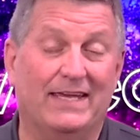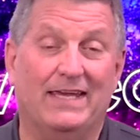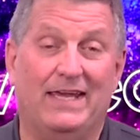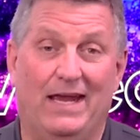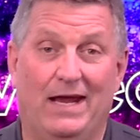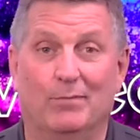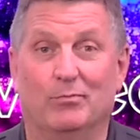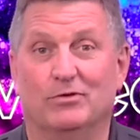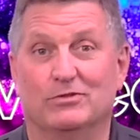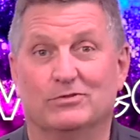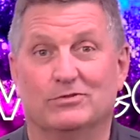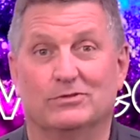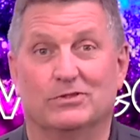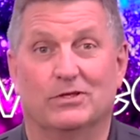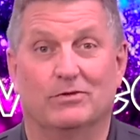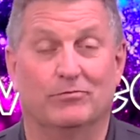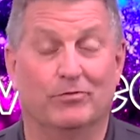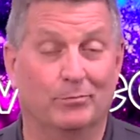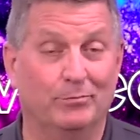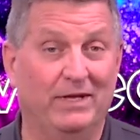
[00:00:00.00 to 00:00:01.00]
cameras
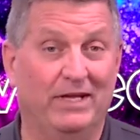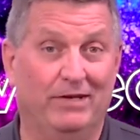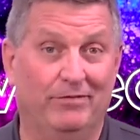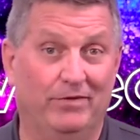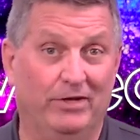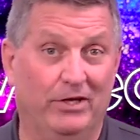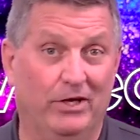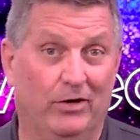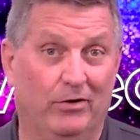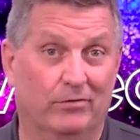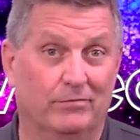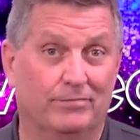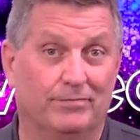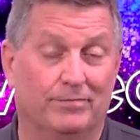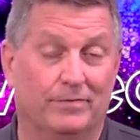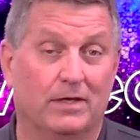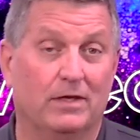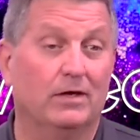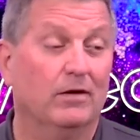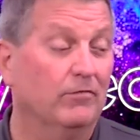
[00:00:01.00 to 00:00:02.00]
from Datavideo.
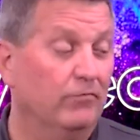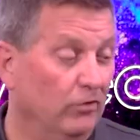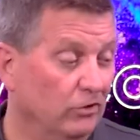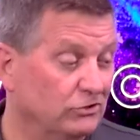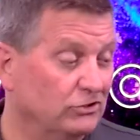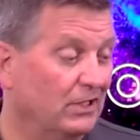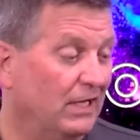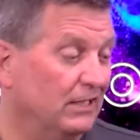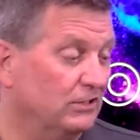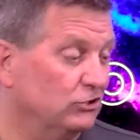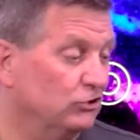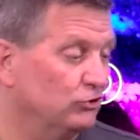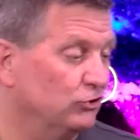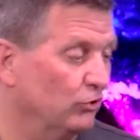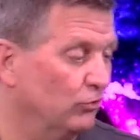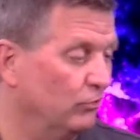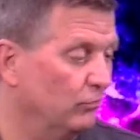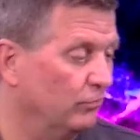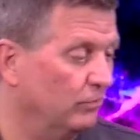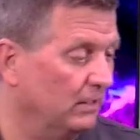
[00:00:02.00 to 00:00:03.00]
First, I'd like to show
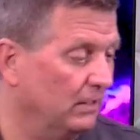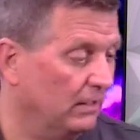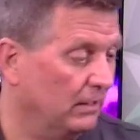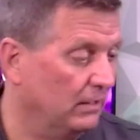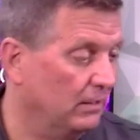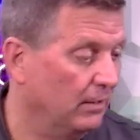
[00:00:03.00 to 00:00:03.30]
you the